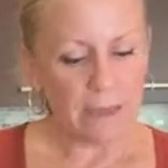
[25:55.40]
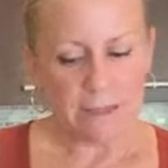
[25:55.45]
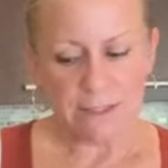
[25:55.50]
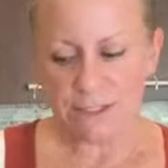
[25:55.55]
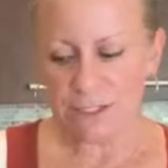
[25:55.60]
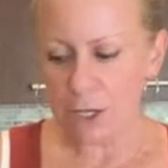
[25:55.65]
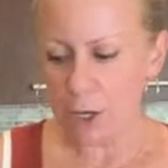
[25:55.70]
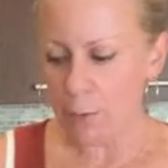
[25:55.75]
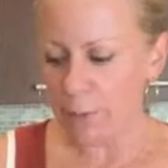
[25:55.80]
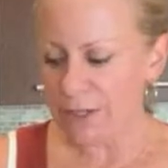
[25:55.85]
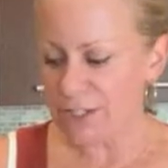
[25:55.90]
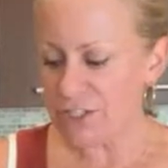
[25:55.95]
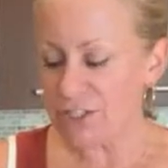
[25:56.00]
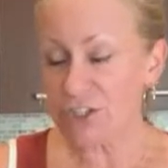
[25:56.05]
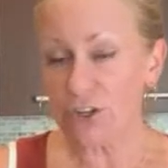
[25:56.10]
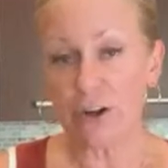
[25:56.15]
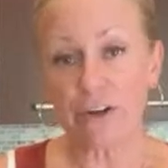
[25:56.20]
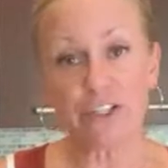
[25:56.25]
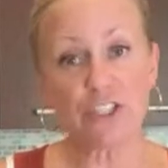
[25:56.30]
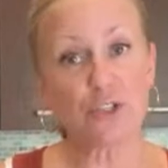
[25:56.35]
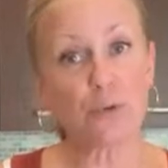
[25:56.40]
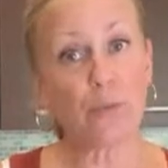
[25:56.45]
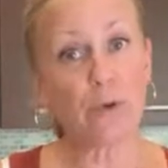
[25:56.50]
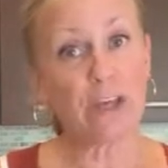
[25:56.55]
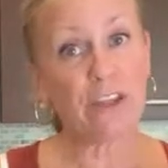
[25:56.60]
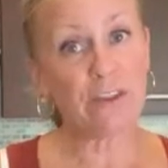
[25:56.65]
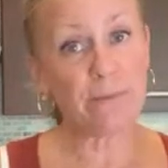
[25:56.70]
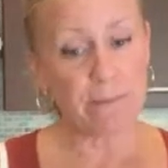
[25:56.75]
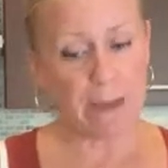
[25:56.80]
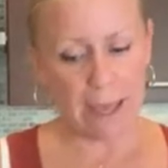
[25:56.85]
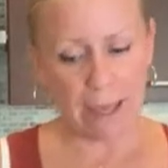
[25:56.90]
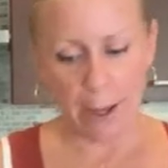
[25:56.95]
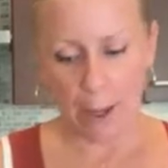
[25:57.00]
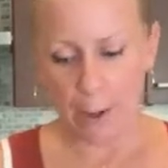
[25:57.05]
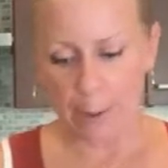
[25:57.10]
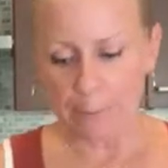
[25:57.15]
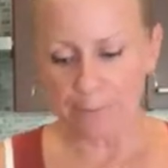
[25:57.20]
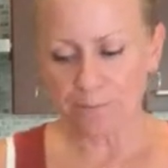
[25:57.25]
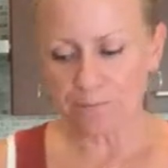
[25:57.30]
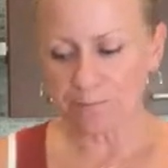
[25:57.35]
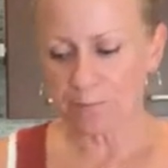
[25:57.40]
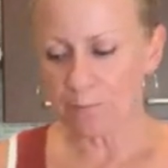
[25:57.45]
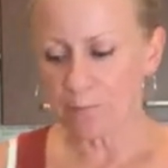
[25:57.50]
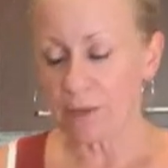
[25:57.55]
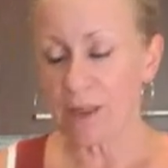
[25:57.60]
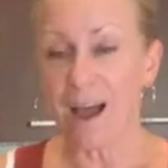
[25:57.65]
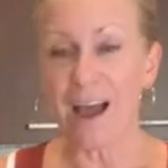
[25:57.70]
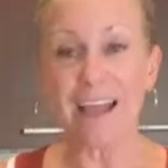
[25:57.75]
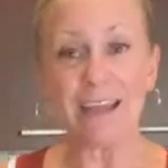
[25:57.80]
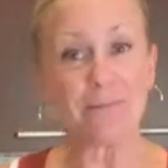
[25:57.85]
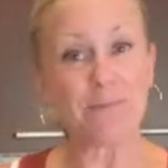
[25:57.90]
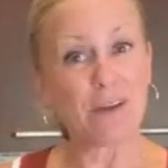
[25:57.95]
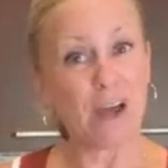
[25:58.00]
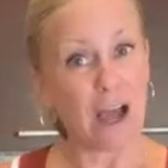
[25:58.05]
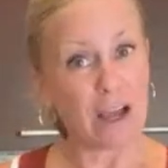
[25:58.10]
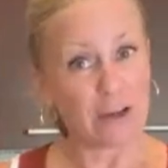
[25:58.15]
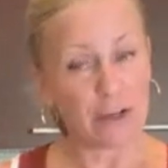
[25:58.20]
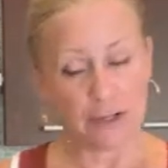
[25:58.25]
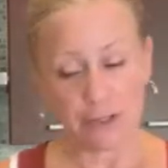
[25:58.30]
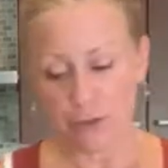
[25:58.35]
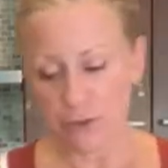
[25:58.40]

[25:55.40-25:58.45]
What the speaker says: So it starts with mayo. I'm not going to